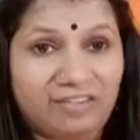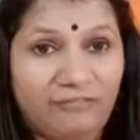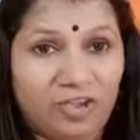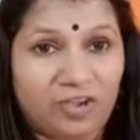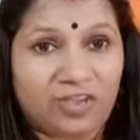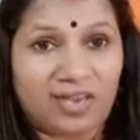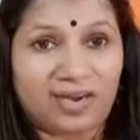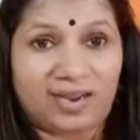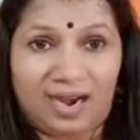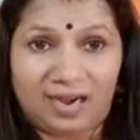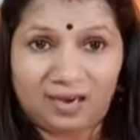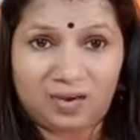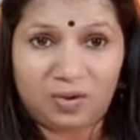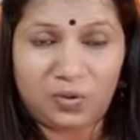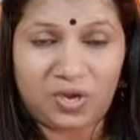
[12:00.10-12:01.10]
way you can
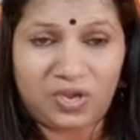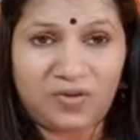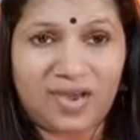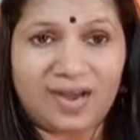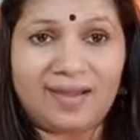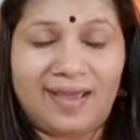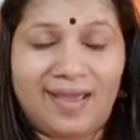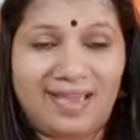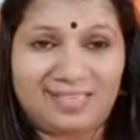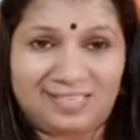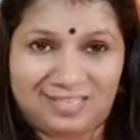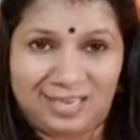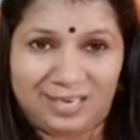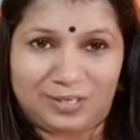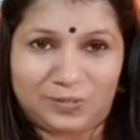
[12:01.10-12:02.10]
conclude your
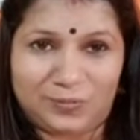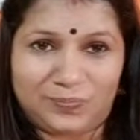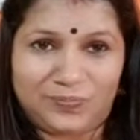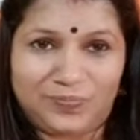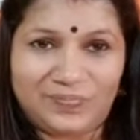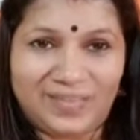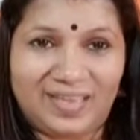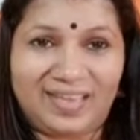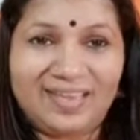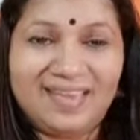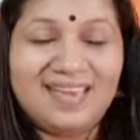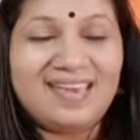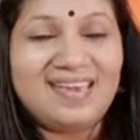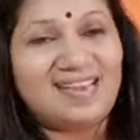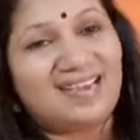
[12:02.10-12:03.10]
essay too. Okay,
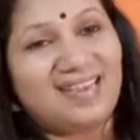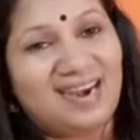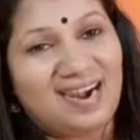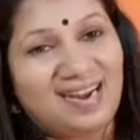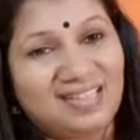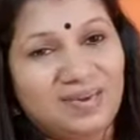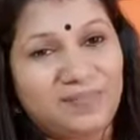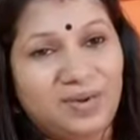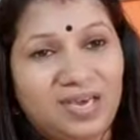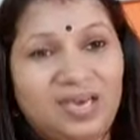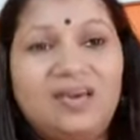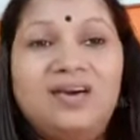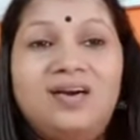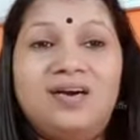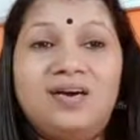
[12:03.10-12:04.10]
inganeyanu nammal
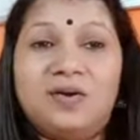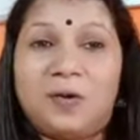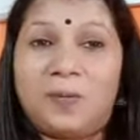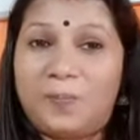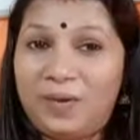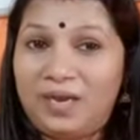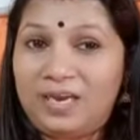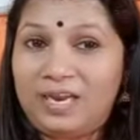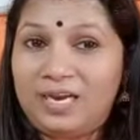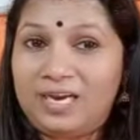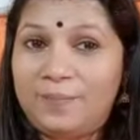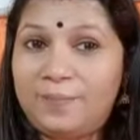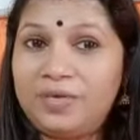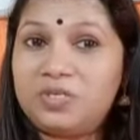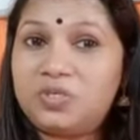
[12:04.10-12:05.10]
opinion
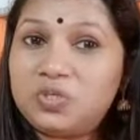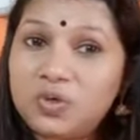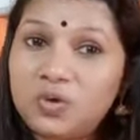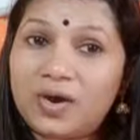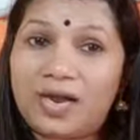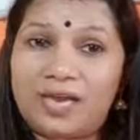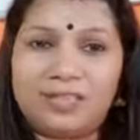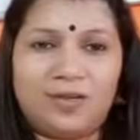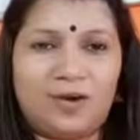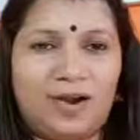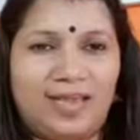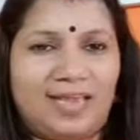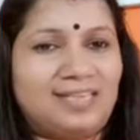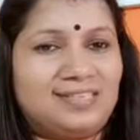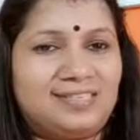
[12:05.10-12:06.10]
number 2
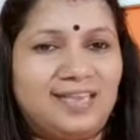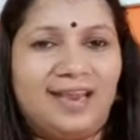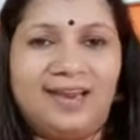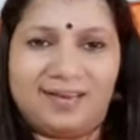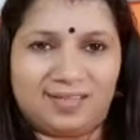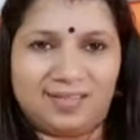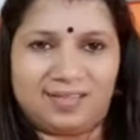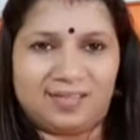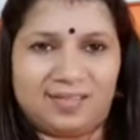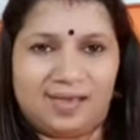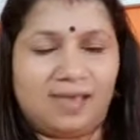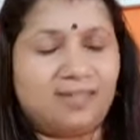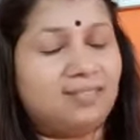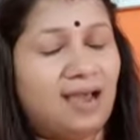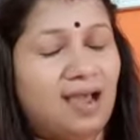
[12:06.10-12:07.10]
ennulla essay ezhuthunnathu.
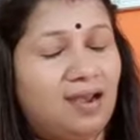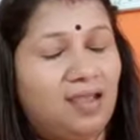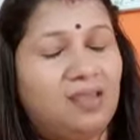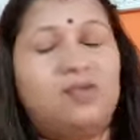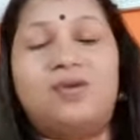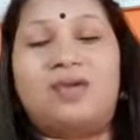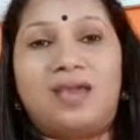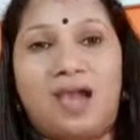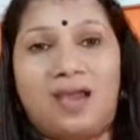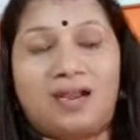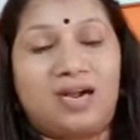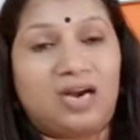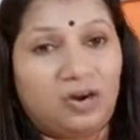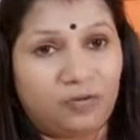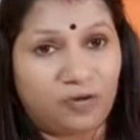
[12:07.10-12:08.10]
Ennale you can
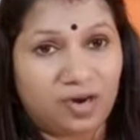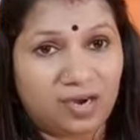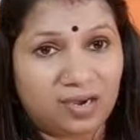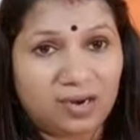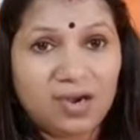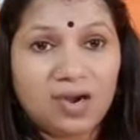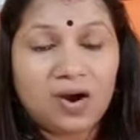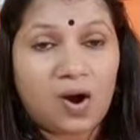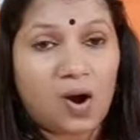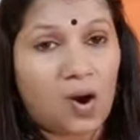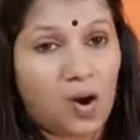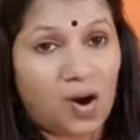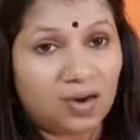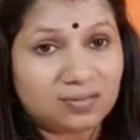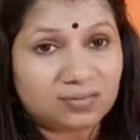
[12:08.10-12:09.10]
cover
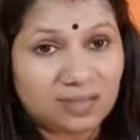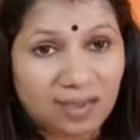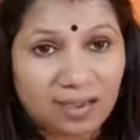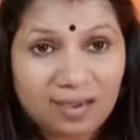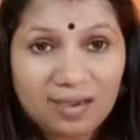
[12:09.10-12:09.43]
all the